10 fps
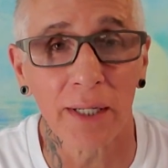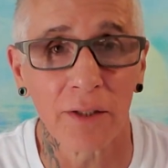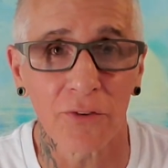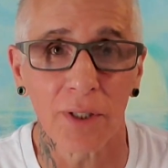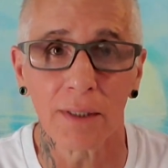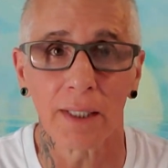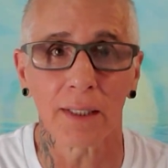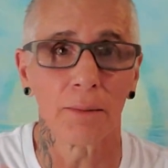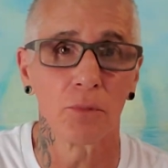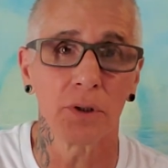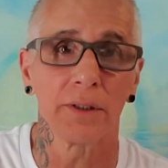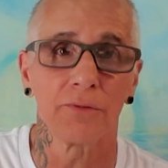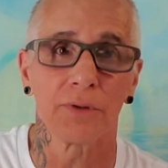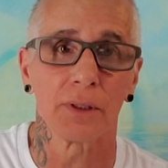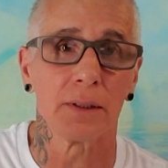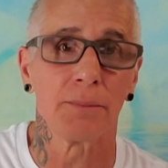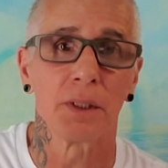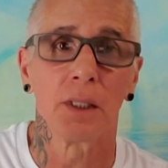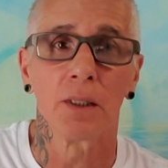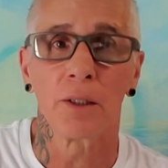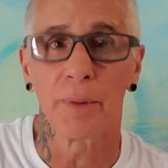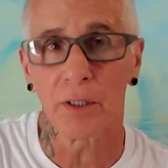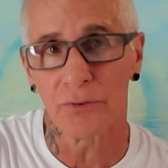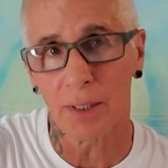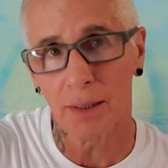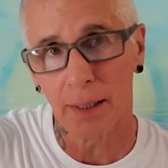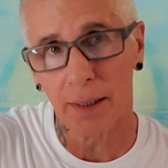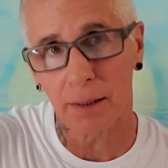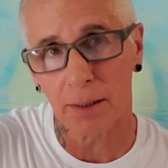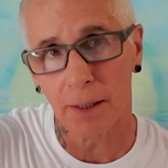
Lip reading: And it's not like I'm looking for them, because I like,